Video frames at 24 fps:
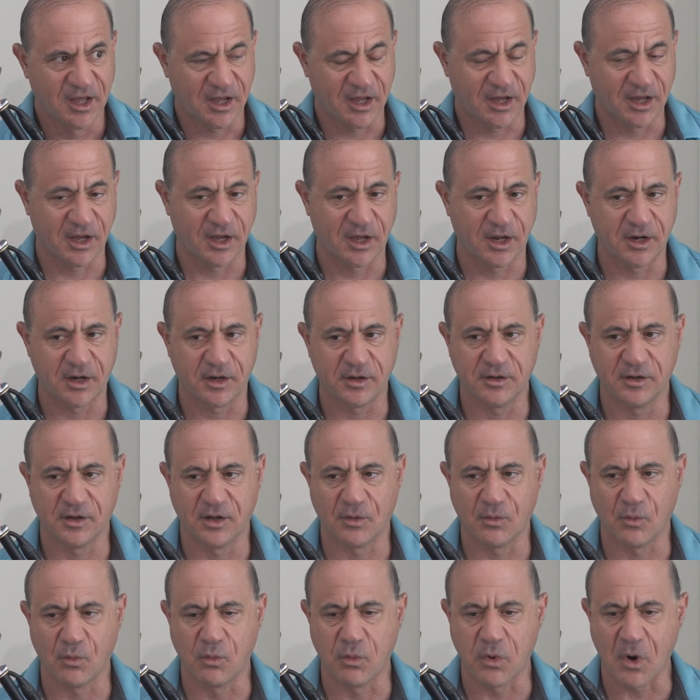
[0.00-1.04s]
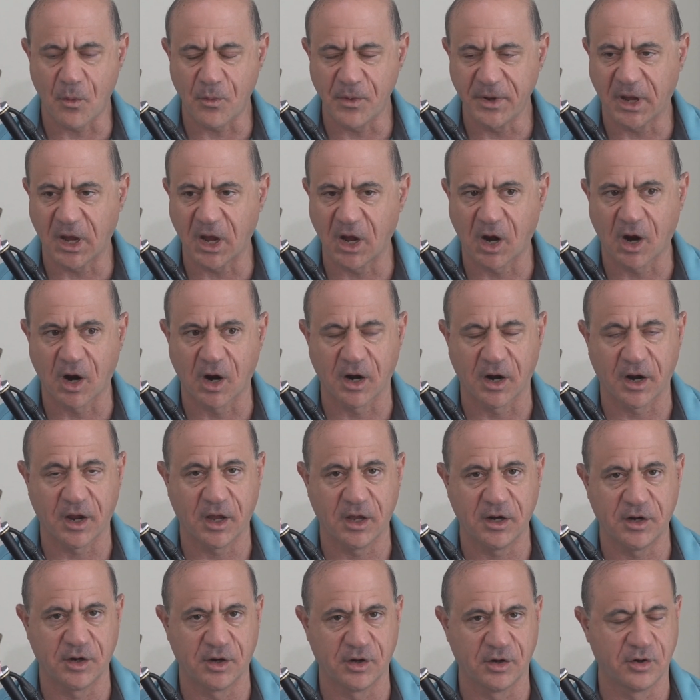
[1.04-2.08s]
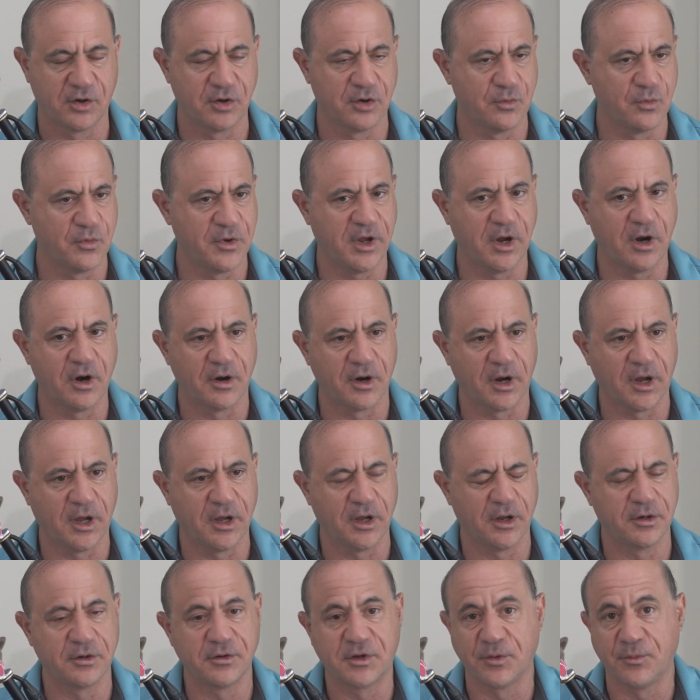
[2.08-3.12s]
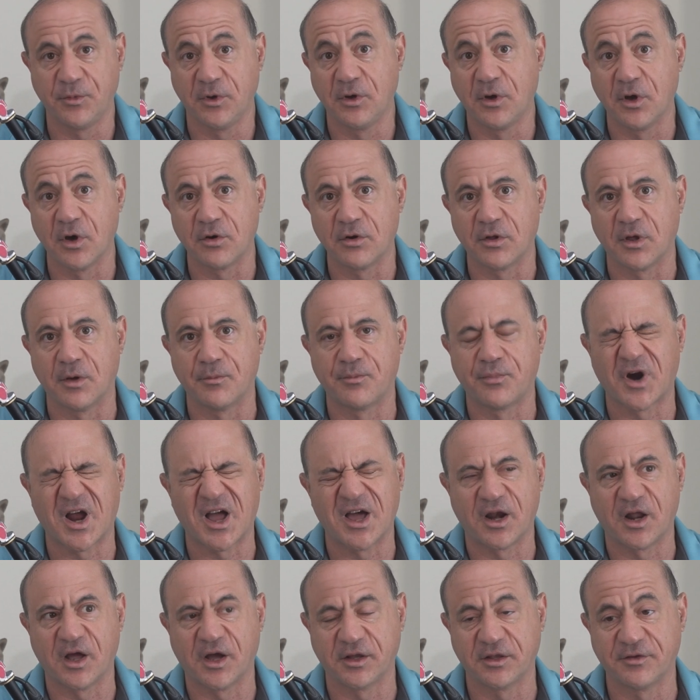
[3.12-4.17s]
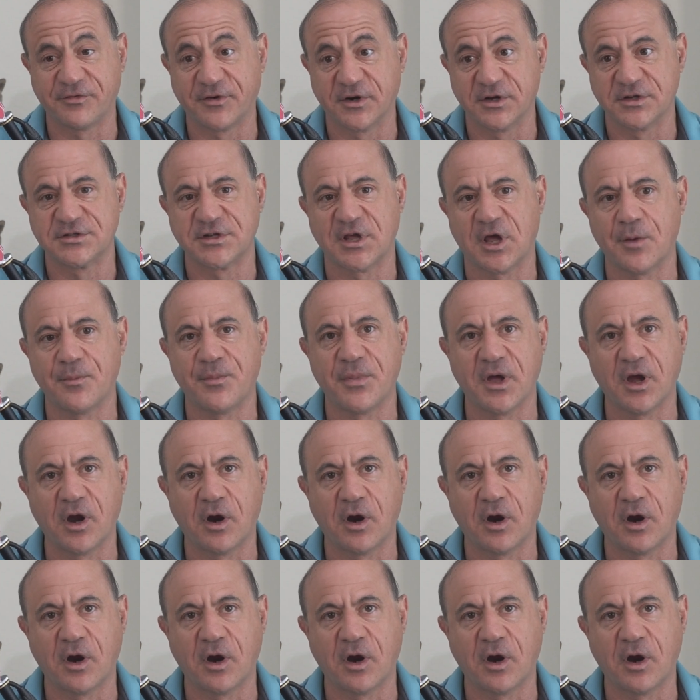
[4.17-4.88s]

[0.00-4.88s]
and the, what we can create, and can we create, can we go to that product, for example,